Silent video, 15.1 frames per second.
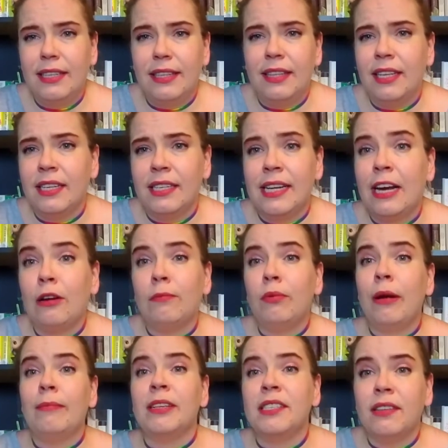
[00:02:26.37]
the entire
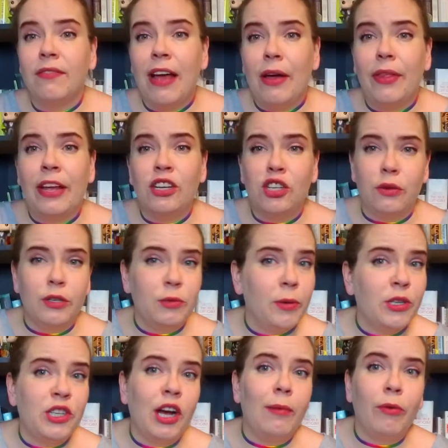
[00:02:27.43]
premise of how that show is supposed
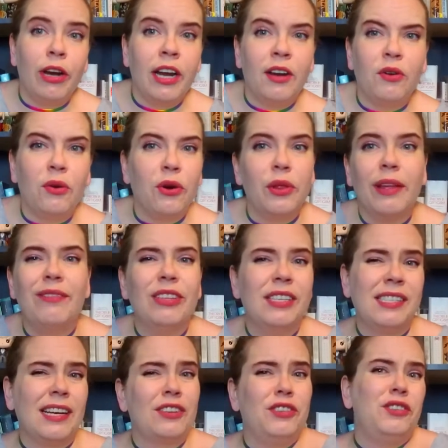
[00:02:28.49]
to operate on a horror level is
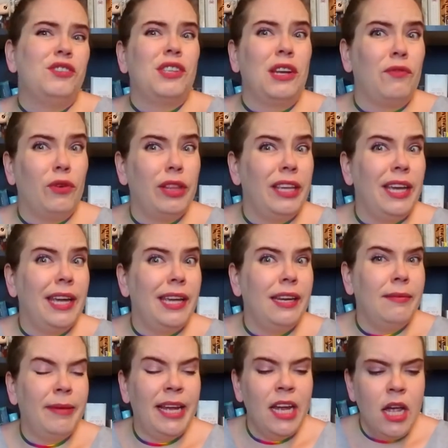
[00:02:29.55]
actually just kind of really icky to
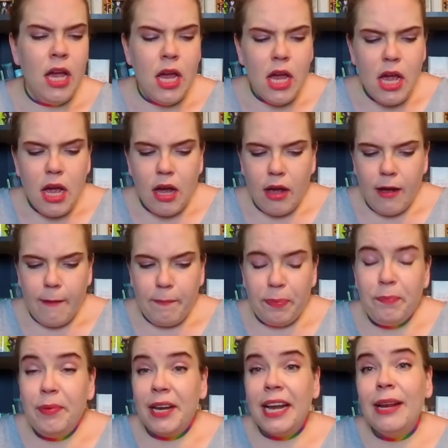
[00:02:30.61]
me. Um,
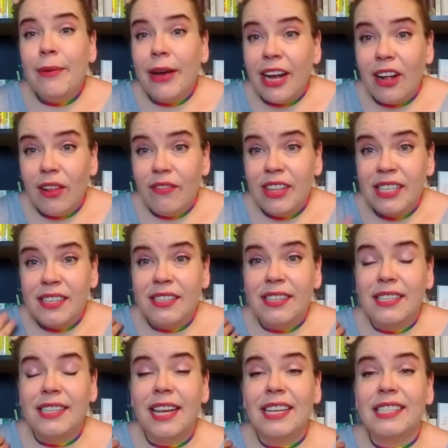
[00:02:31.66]
but anyway, all of this is to
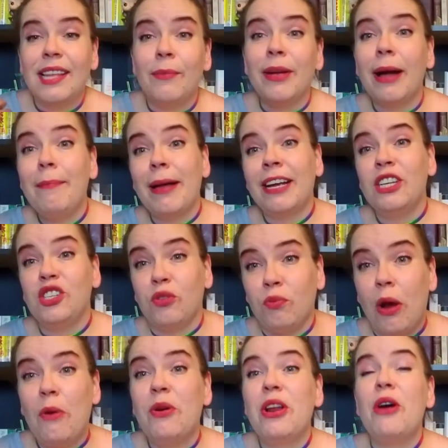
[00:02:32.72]
say is then we got back into
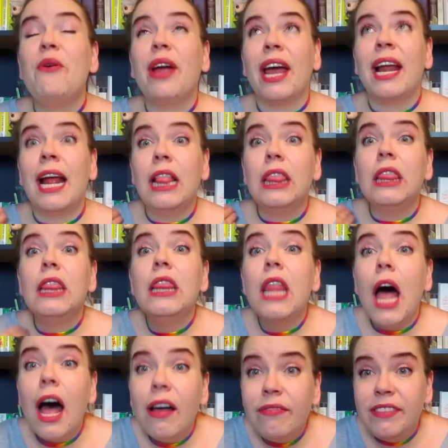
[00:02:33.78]
Roanoke and I
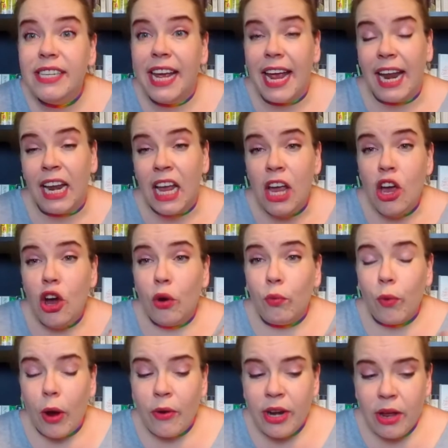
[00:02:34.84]
loved it.
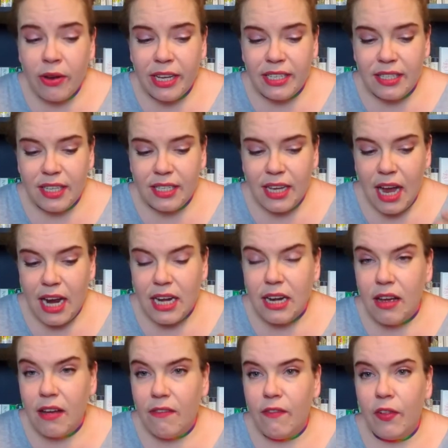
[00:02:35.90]
Roanoke is this kind
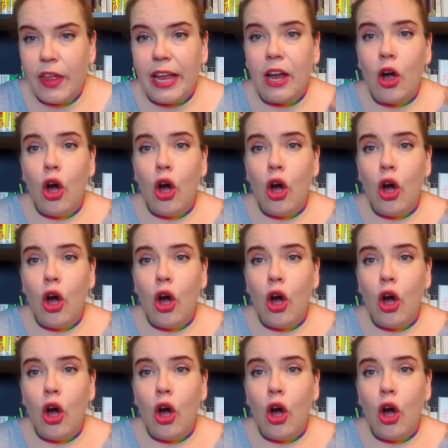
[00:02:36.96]
of like